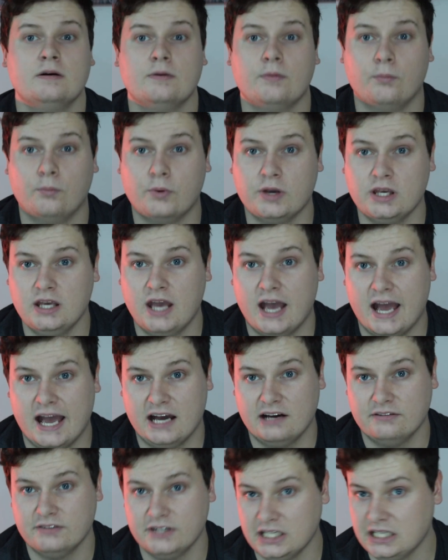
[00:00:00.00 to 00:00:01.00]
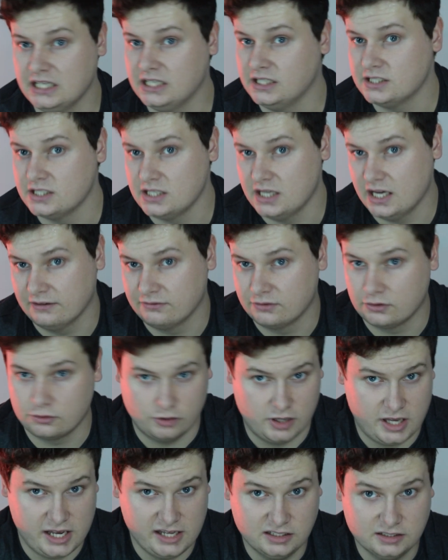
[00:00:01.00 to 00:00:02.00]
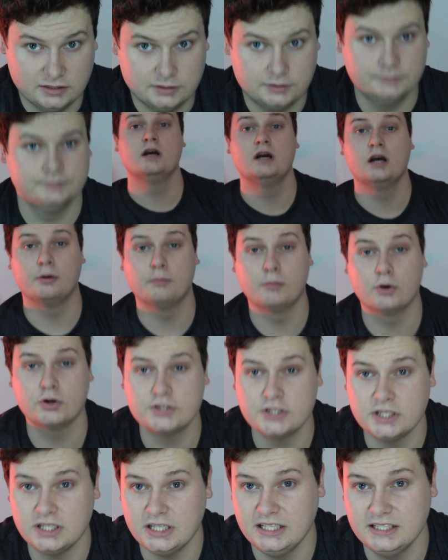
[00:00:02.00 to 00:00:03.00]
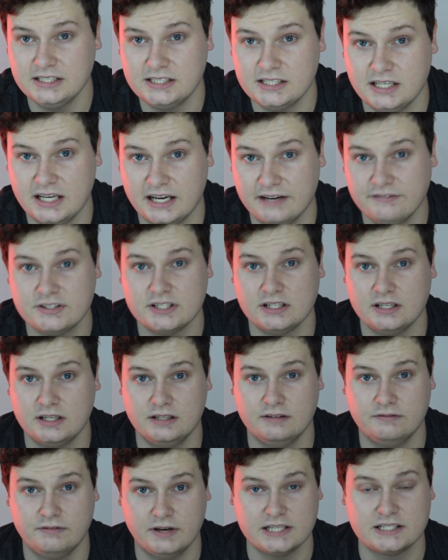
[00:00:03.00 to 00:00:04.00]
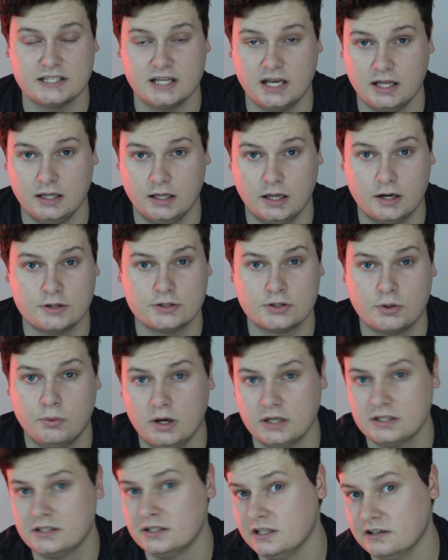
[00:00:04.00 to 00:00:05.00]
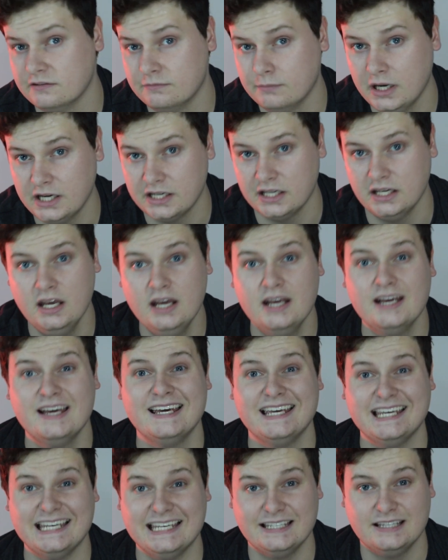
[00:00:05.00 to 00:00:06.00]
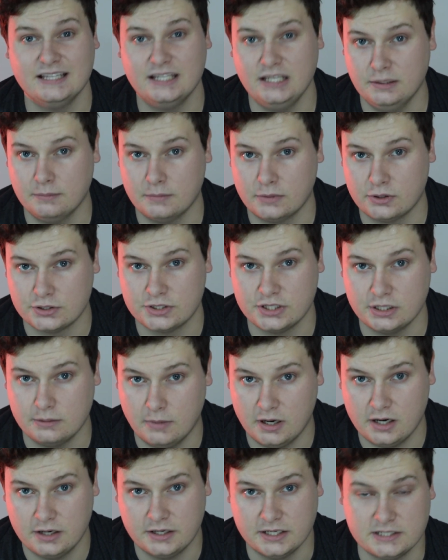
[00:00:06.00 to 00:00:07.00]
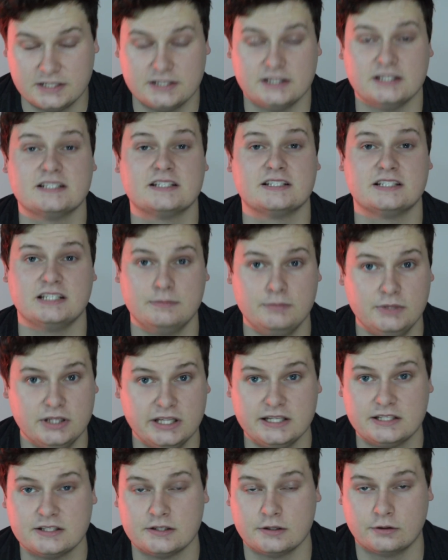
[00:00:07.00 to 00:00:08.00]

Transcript: we have an ETF created. Emerging ETFs invest a large quantity of money in the emerging markets. This stimulates the